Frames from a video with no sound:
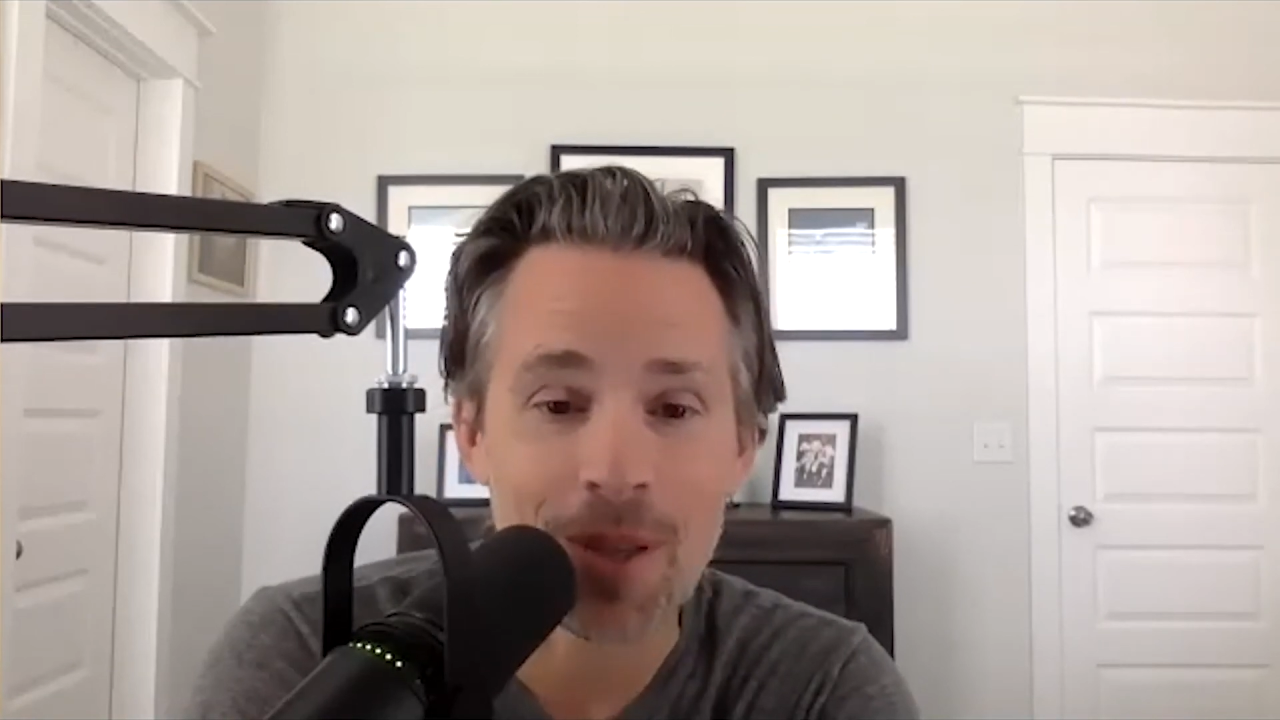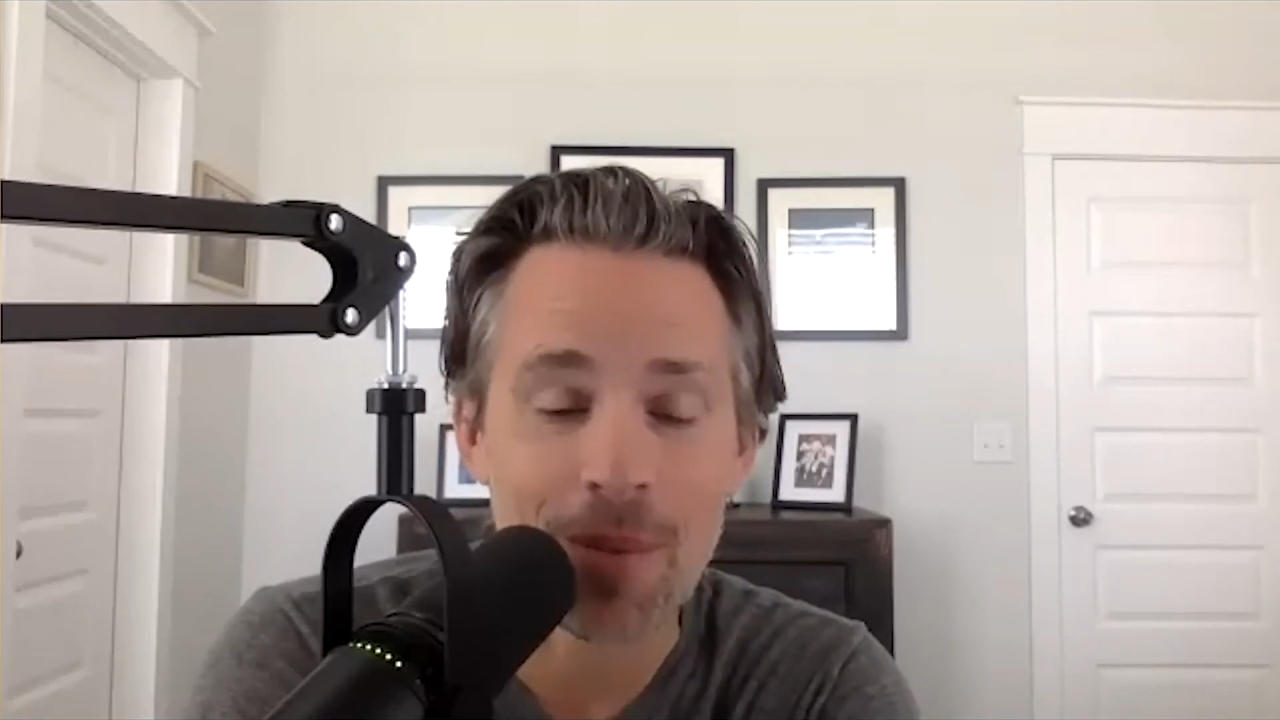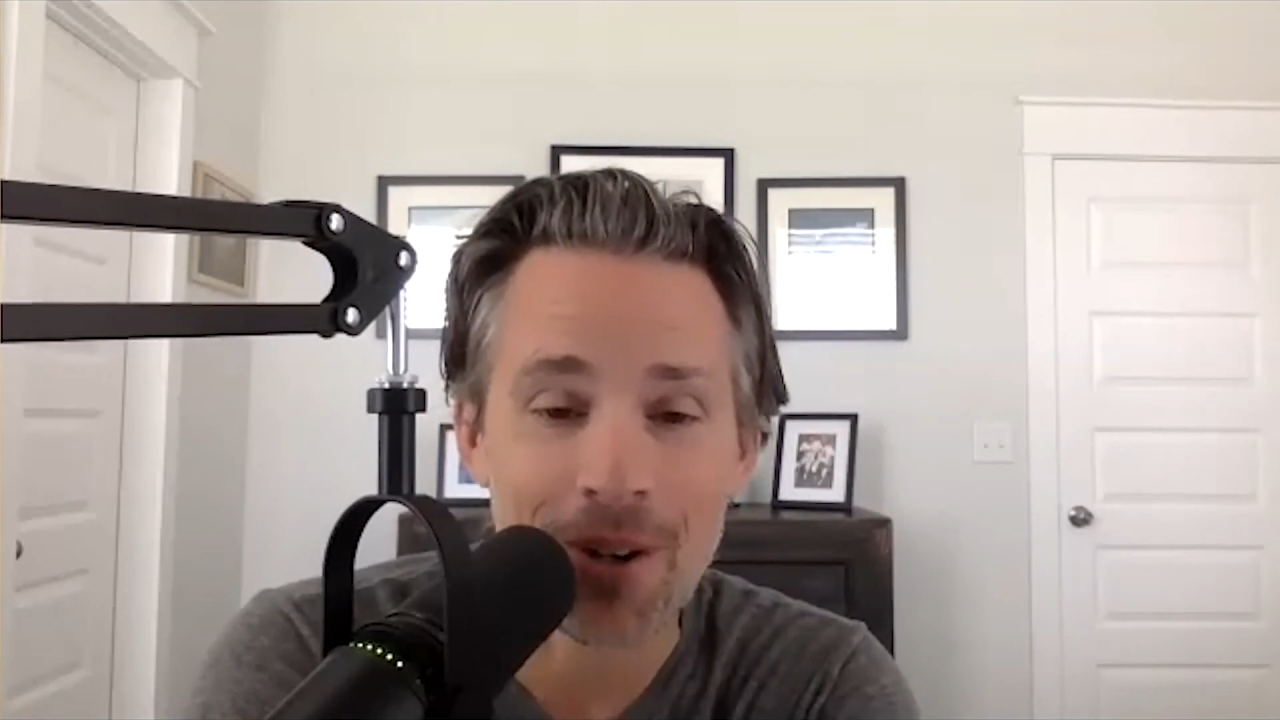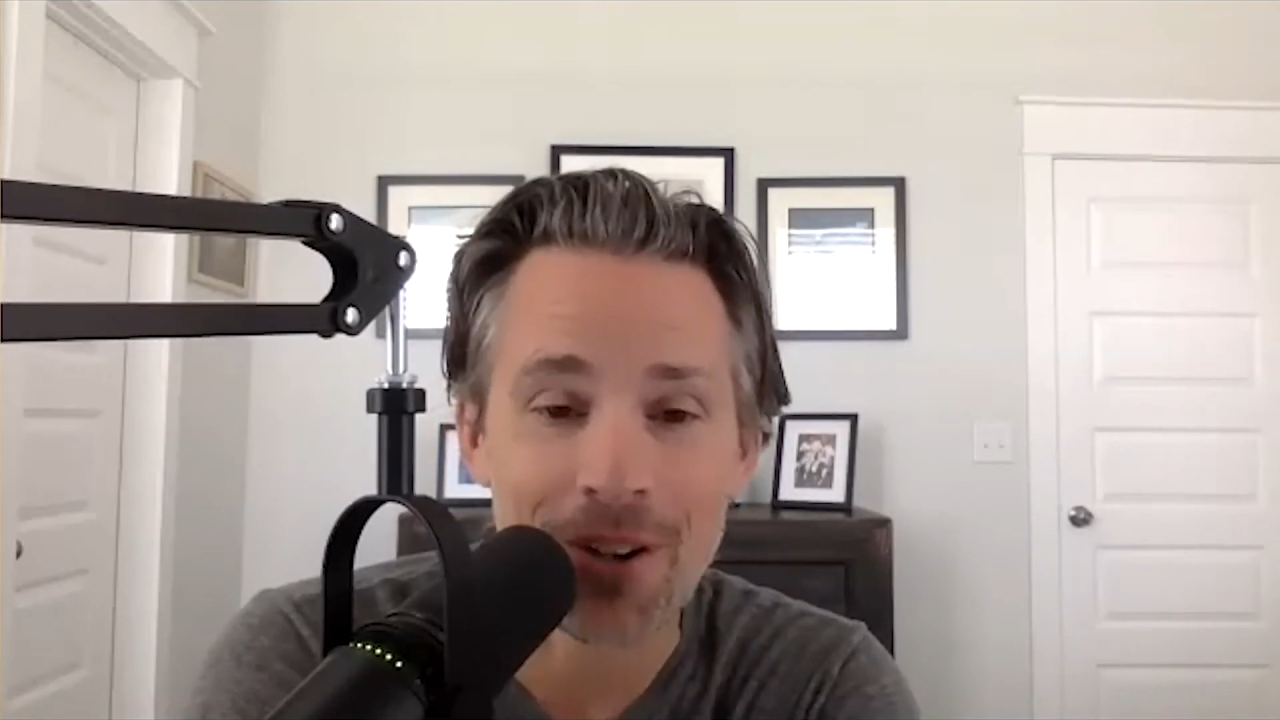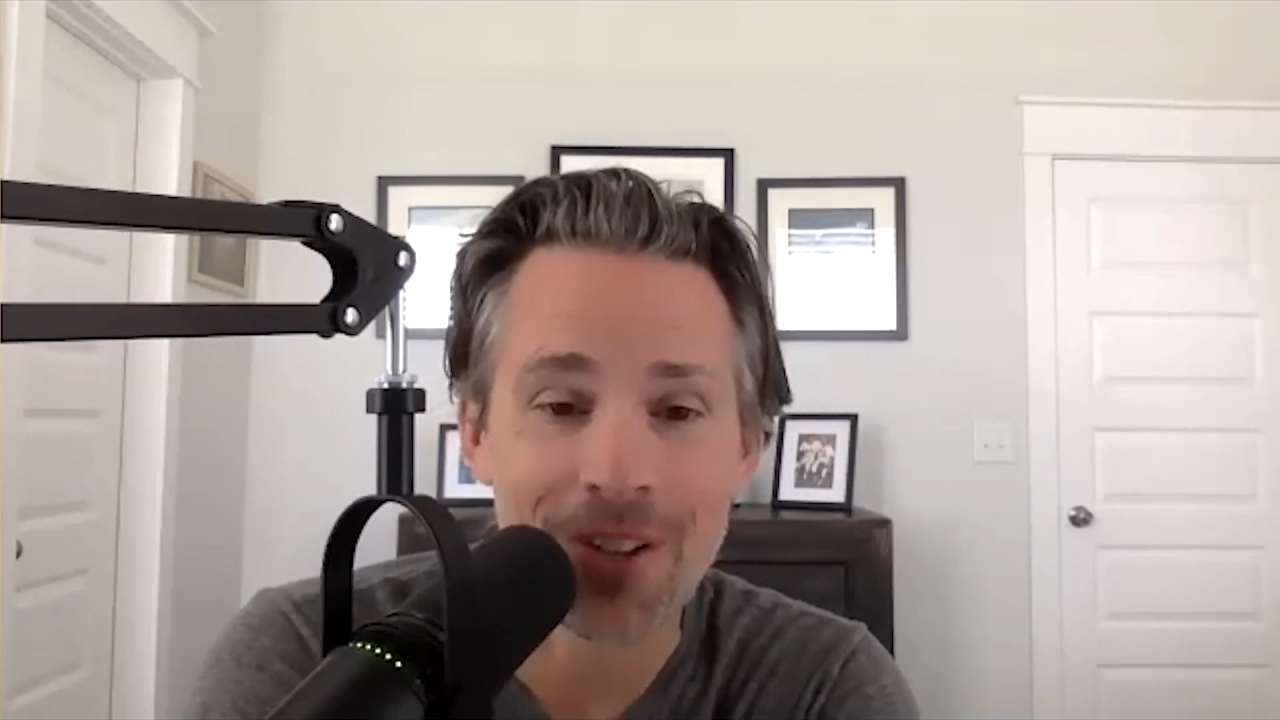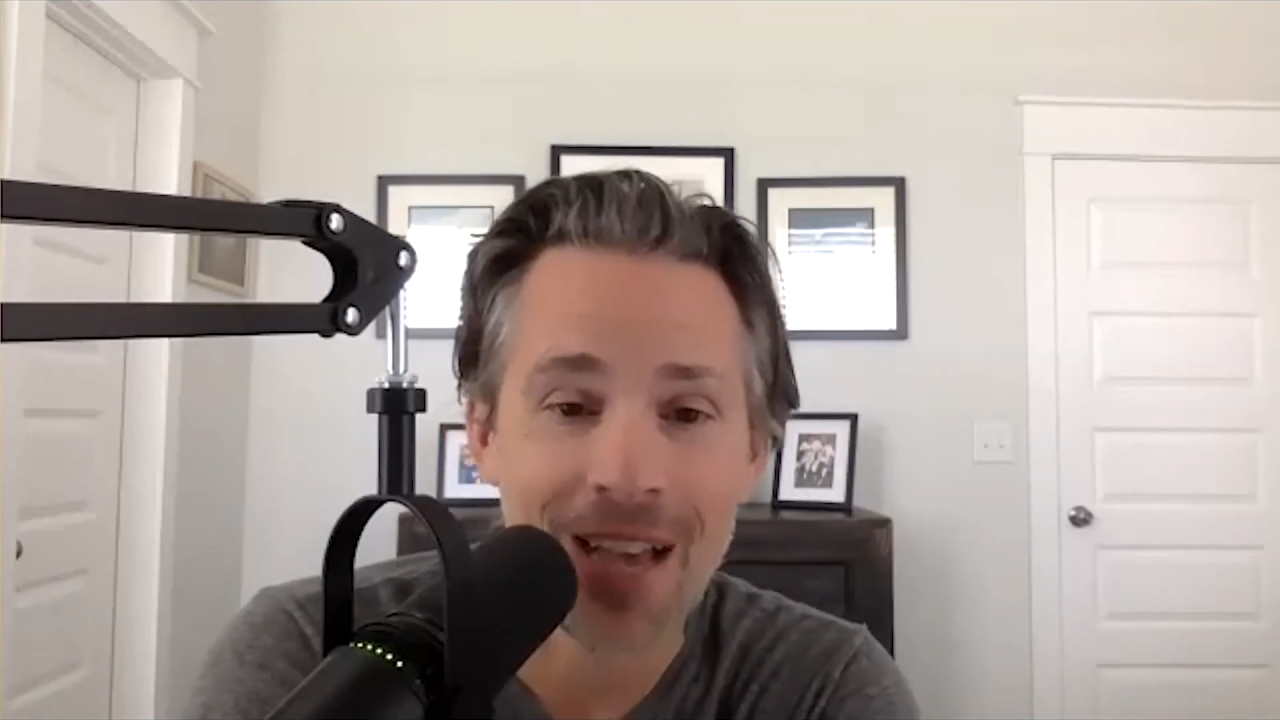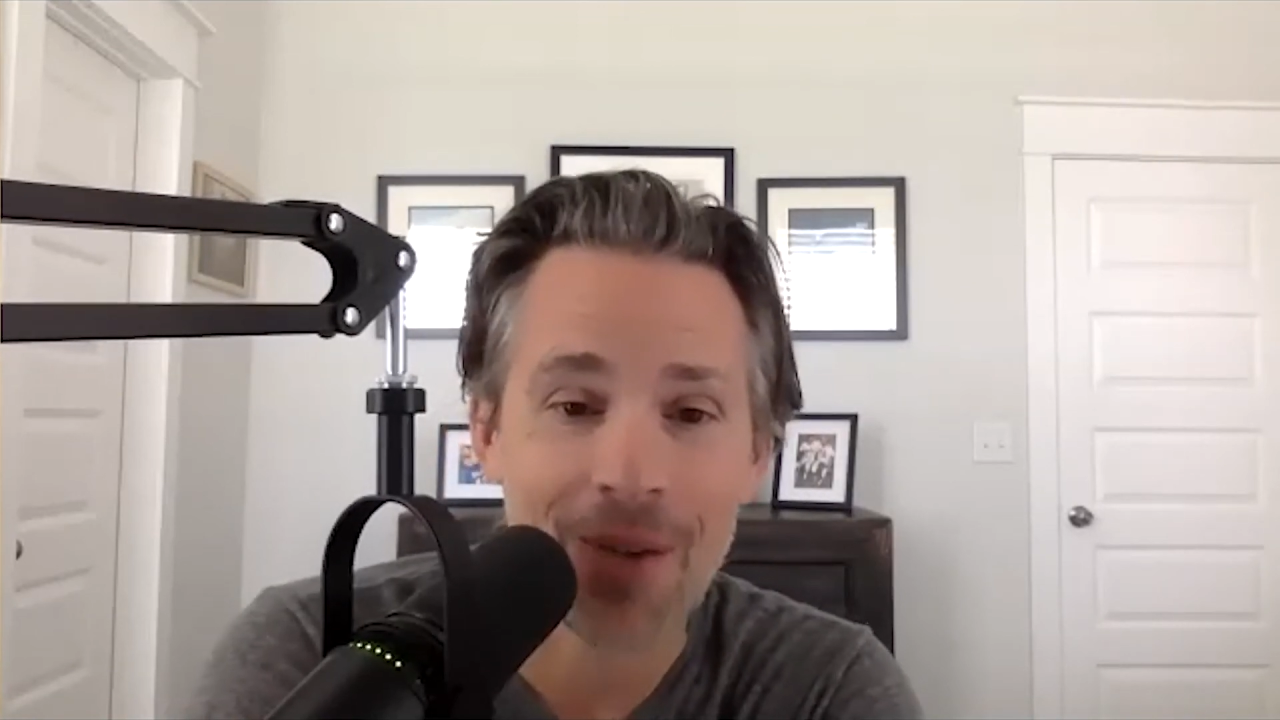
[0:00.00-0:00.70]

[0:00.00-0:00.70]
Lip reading: the middle of the night